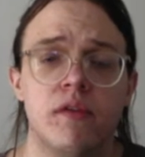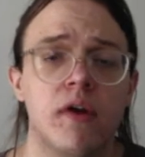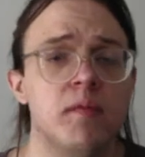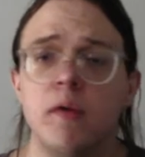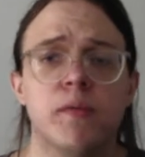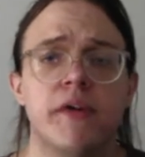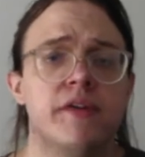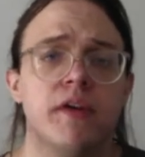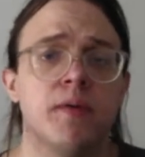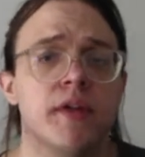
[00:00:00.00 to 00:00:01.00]
I'm not
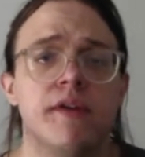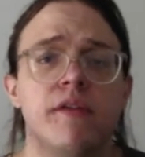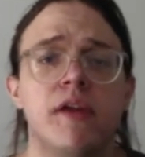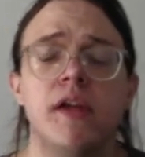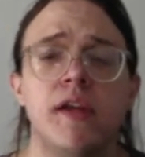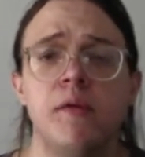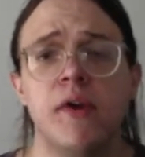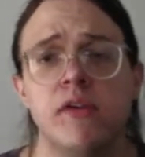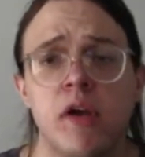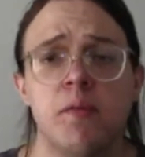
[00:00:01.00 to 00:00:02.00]
preaching religion in any
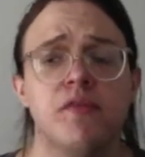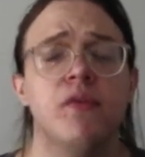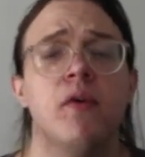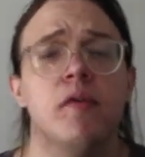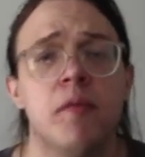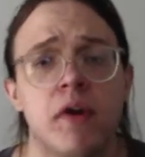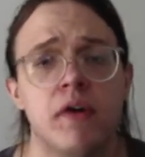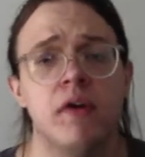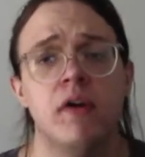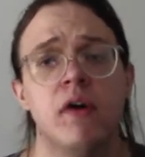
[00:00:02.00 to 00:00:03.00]
way, shape, or form.
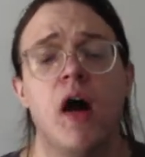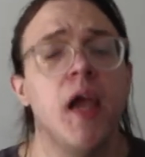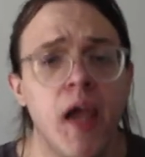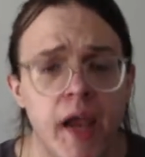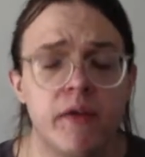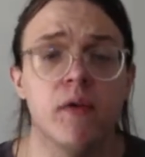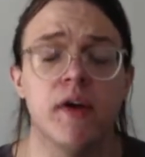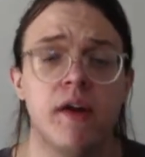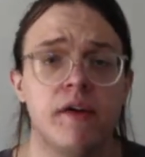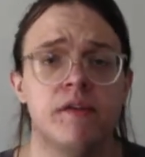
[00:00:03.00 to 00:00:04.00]
I hate
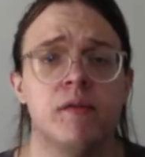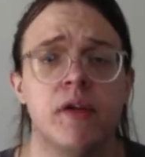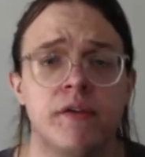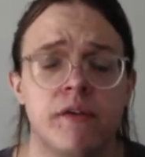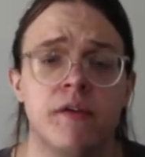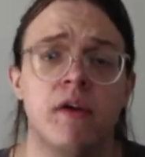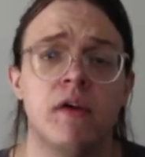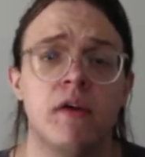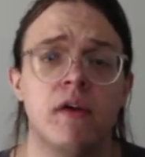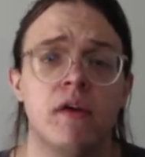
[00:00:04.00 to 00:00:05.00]
organized religion.
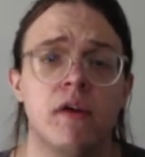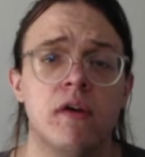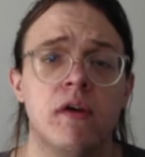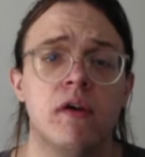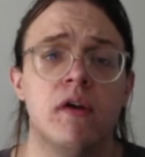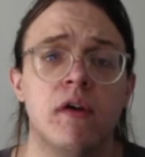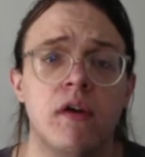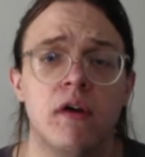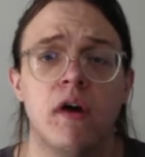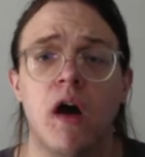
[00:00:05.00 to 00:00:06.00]

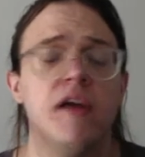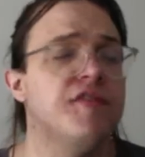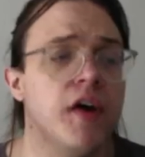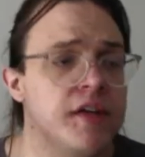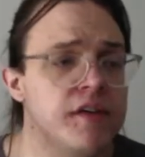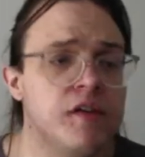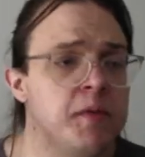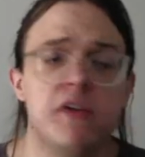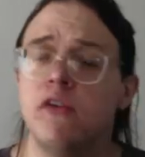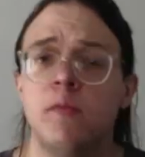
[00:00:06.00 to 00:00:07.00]
I find it to
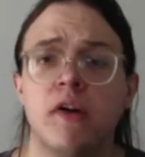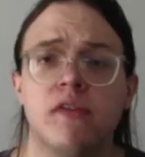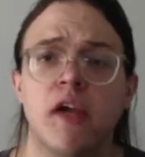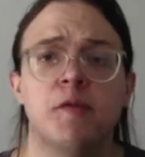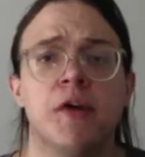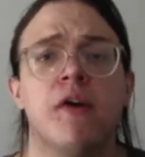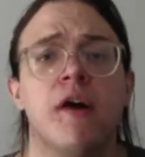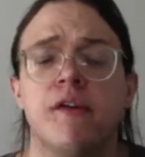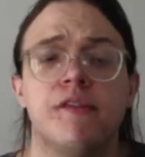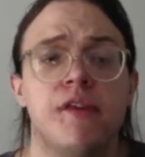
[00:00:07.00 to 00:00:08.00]
be too much like
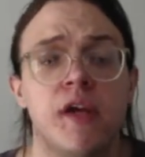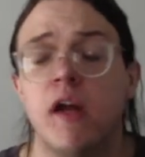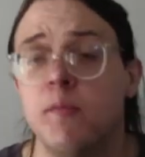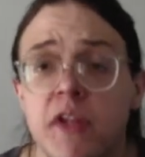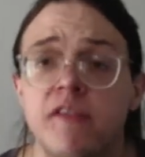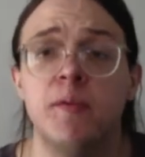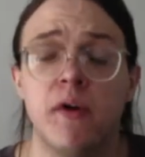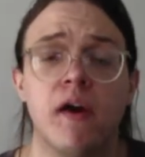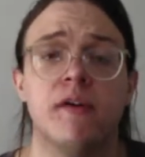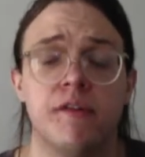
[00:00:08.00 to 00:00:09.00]
bureaucracy, and I believe
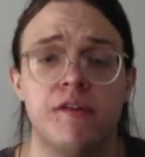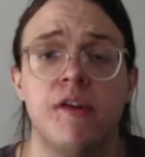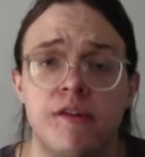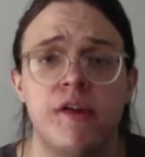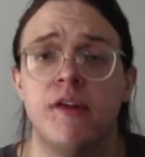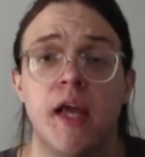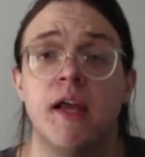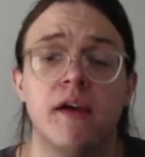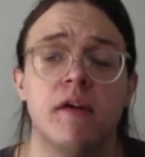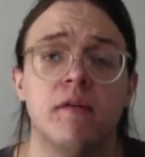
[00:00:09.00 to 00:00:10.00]
bureaucracy is
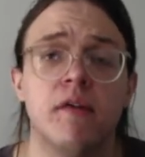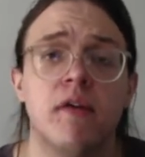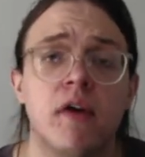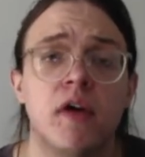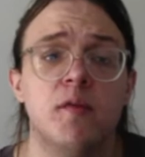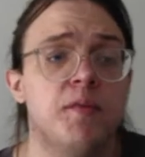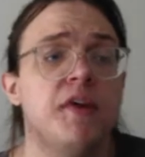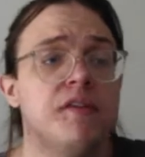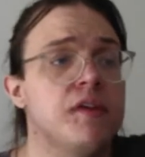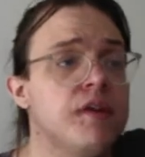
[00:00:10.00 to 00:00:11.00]
satanic.
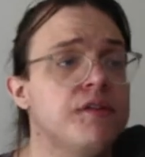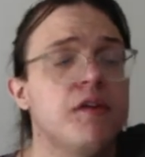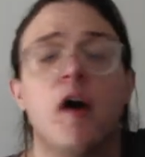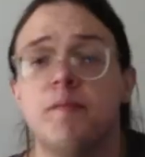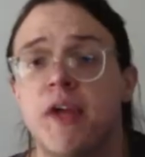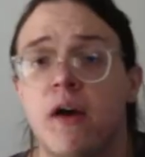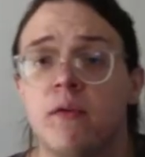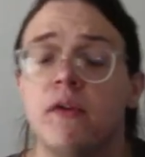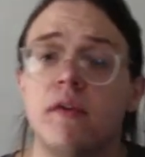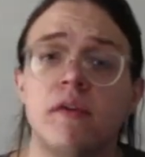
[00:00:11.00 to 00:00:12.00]
Because it does top down.
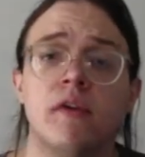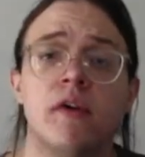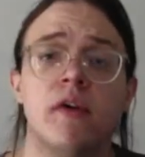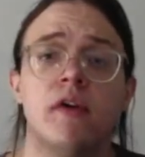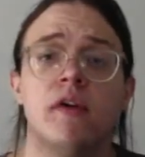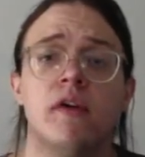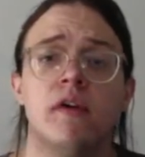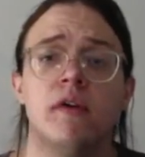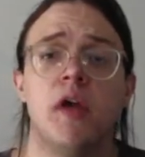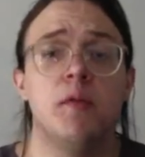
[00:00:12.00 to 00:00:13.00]

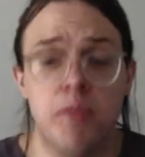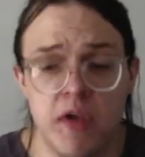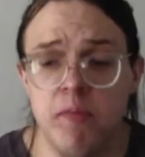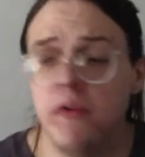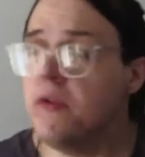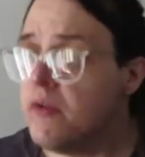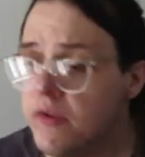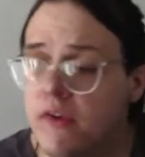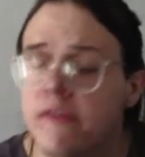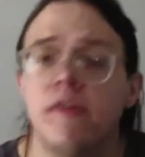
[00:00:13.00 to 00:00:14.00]
And people,
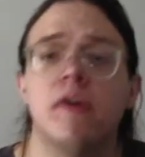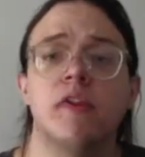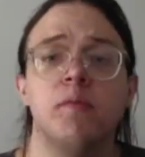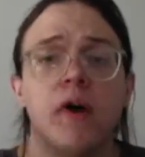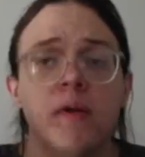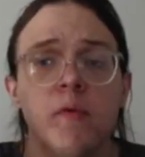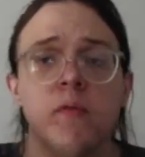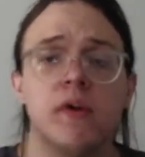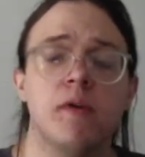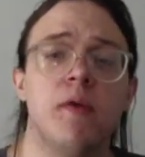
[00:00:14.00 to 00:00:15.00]
you start at the bottom and
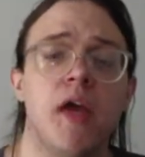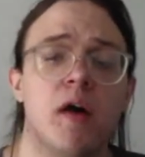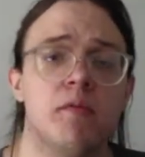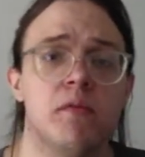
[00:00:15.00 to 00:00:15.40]
work your way up.